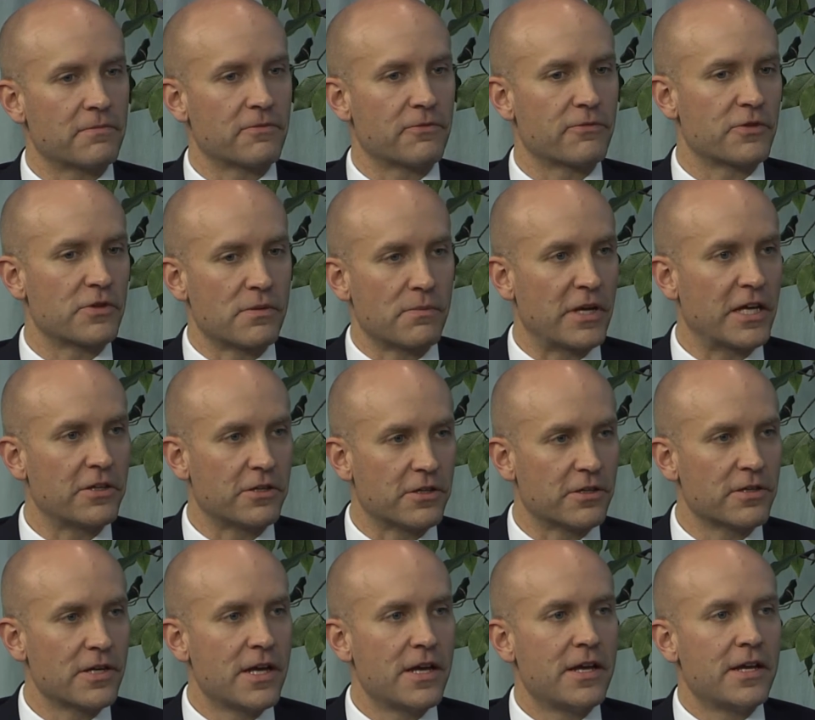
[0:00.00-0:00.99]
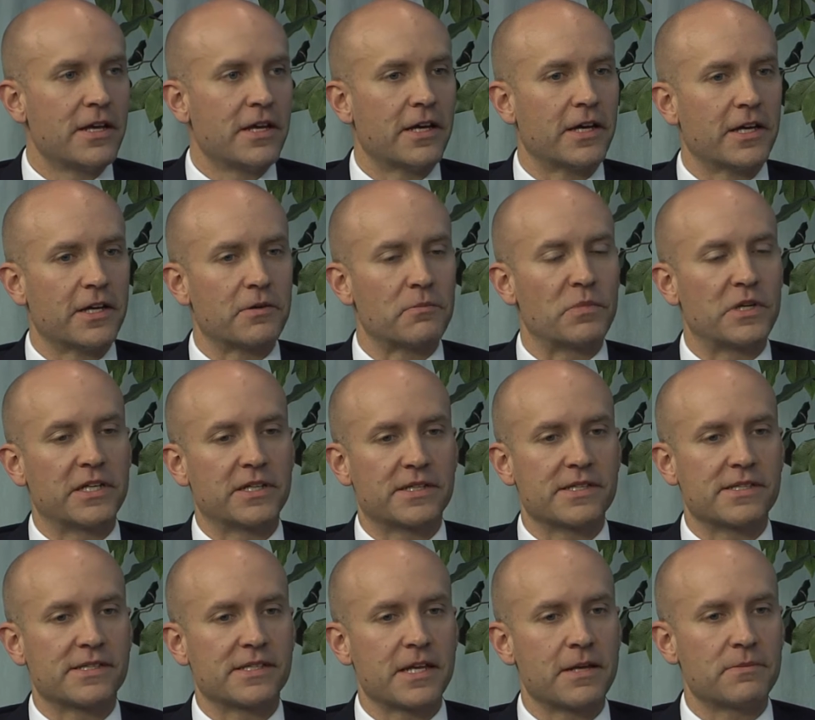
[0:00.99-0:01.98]
the better. But at
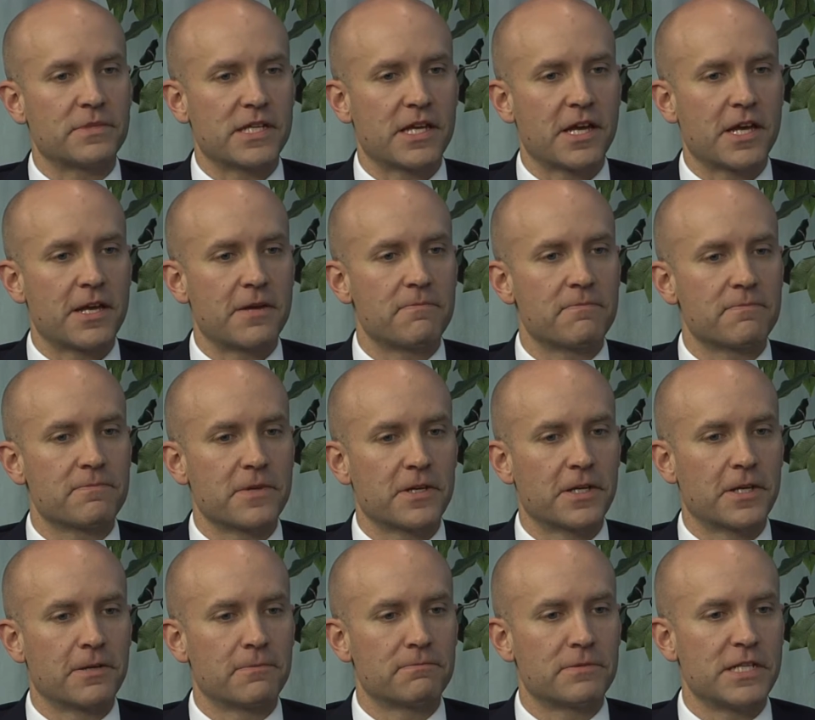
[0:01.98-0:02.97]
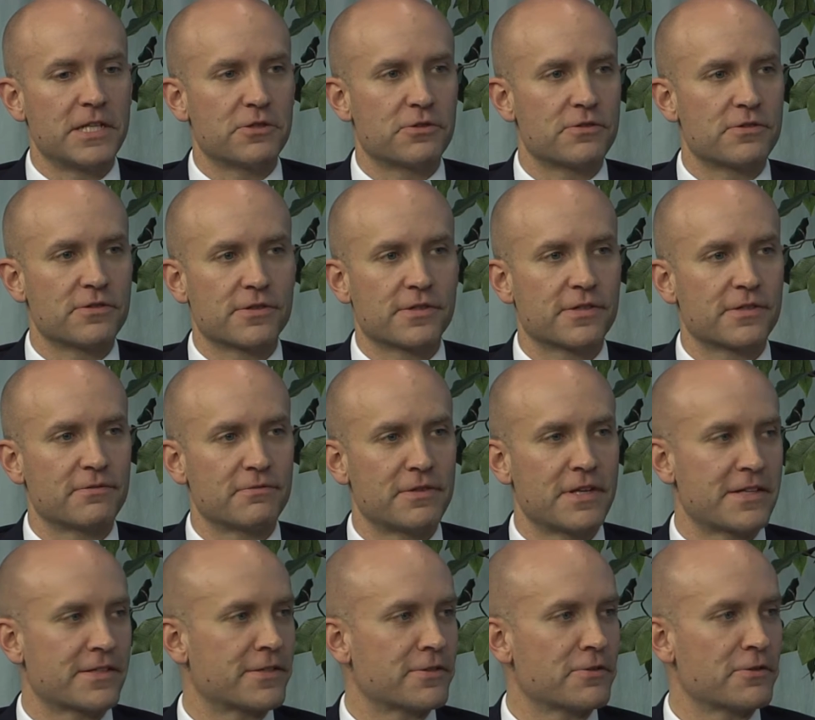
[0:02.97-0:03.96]
the same time, teachers
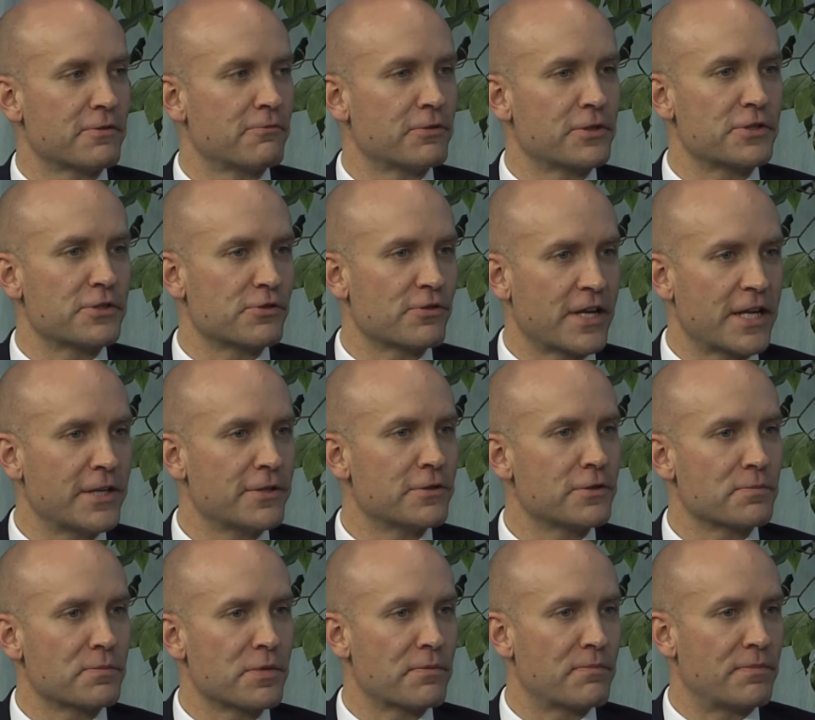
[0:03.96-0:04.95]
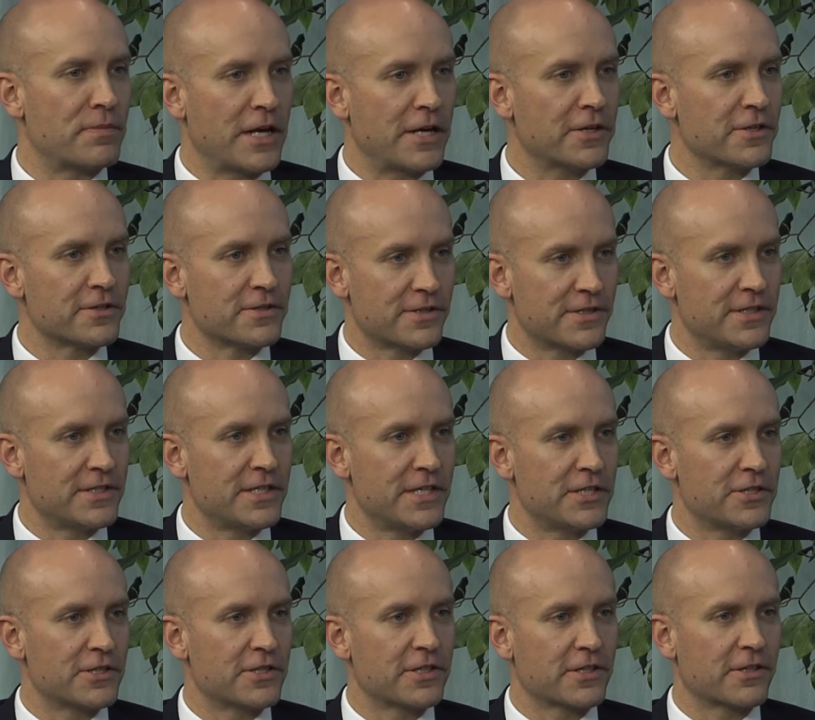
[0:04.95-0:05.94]
necessarily weren't trained or prepared to
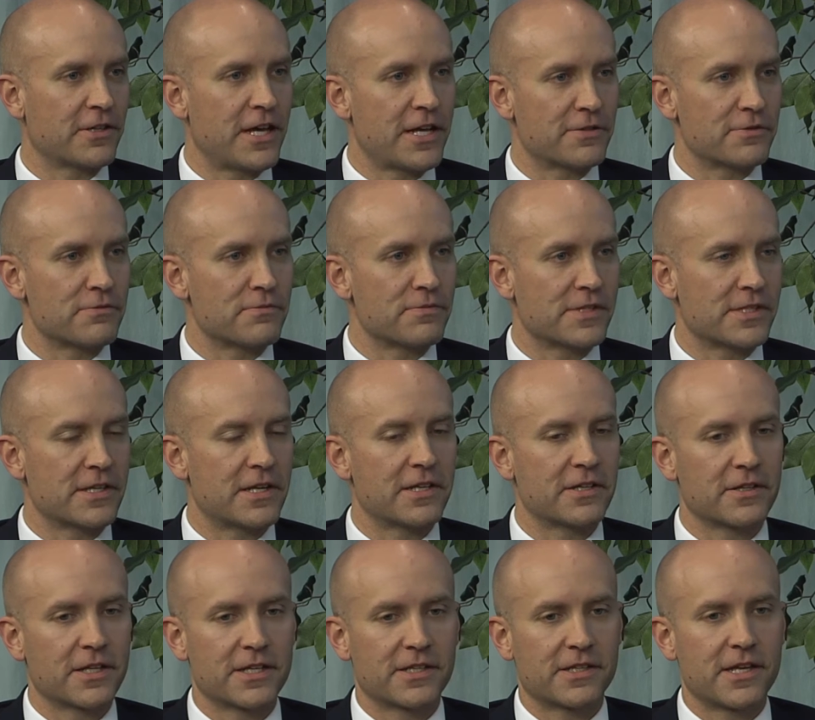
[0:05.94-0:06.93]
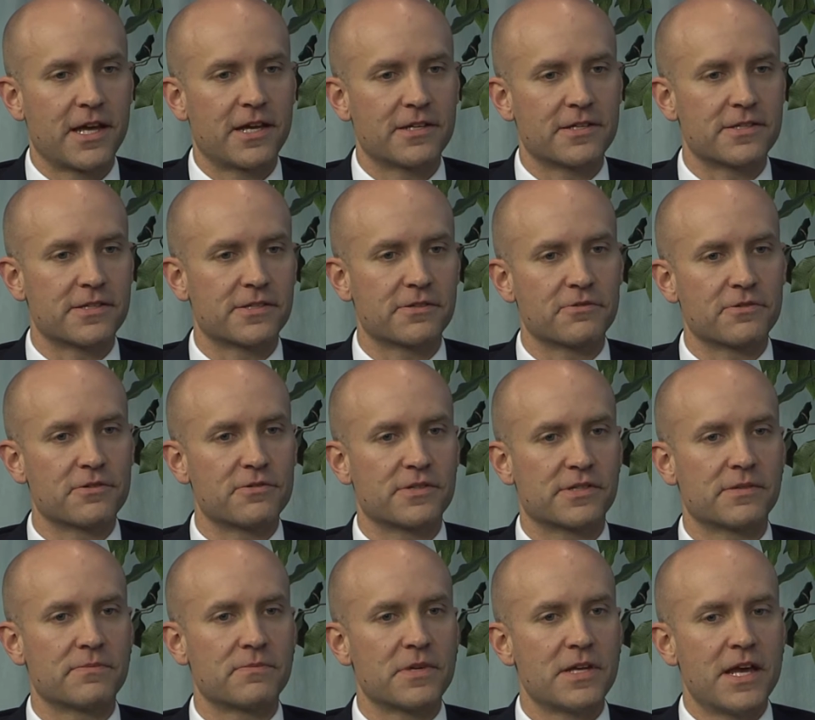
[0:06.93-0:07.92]
teach in a classroom setting like that. And so there's
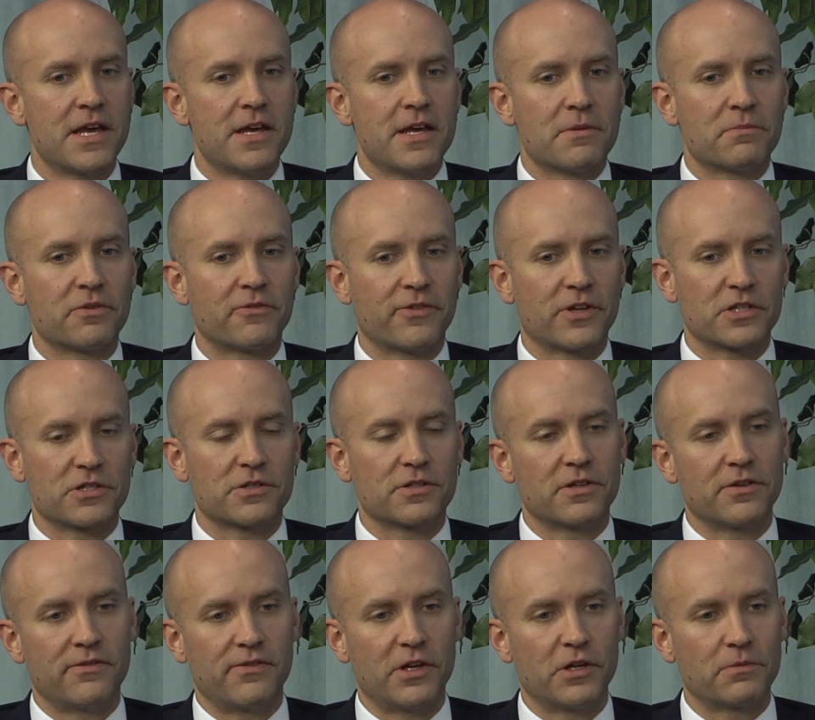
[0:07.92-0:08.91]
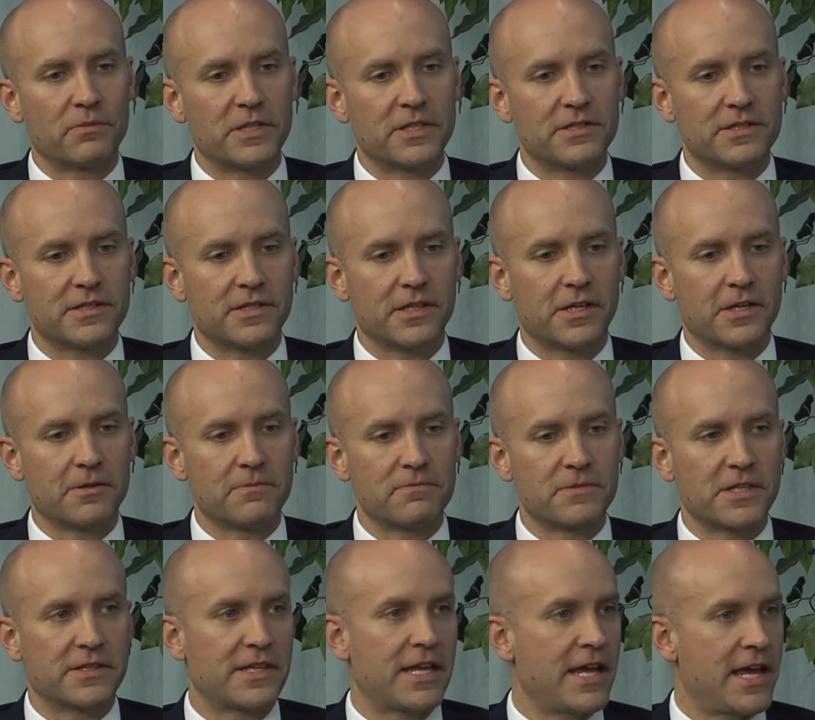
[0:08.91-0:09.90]
some professional development
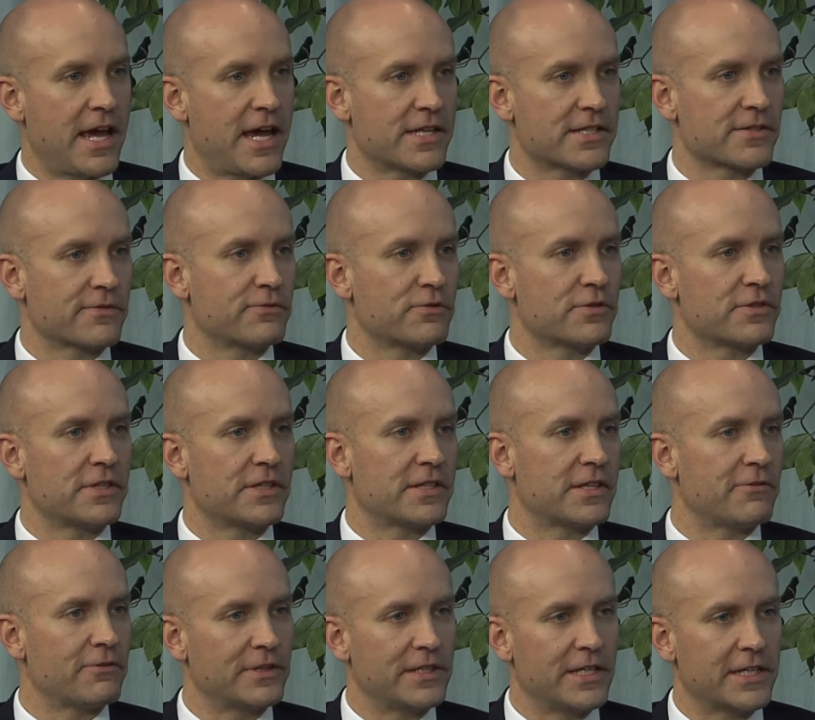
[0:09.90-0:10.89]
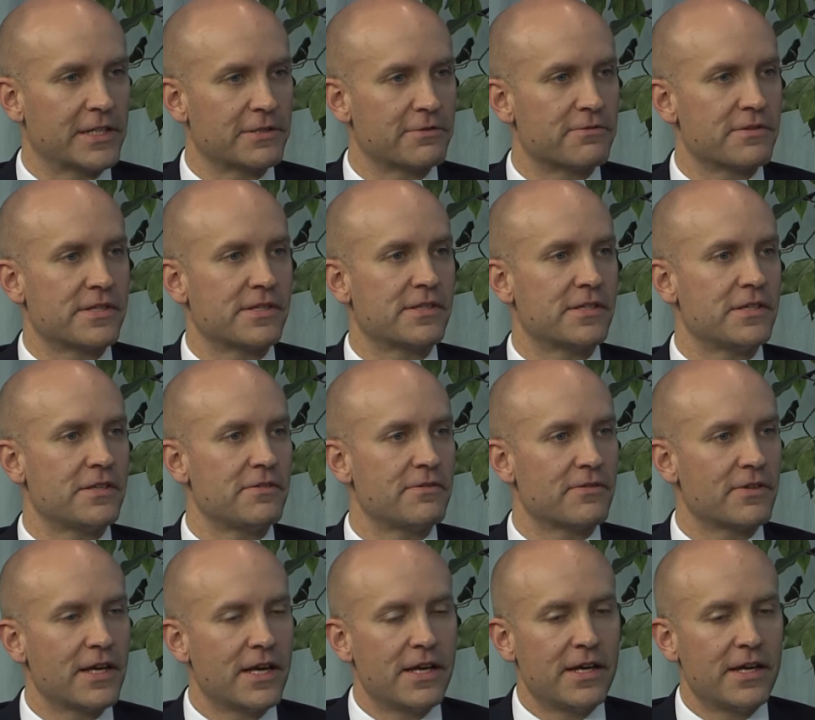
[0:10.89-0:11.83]
that they ask for, that they would like to receive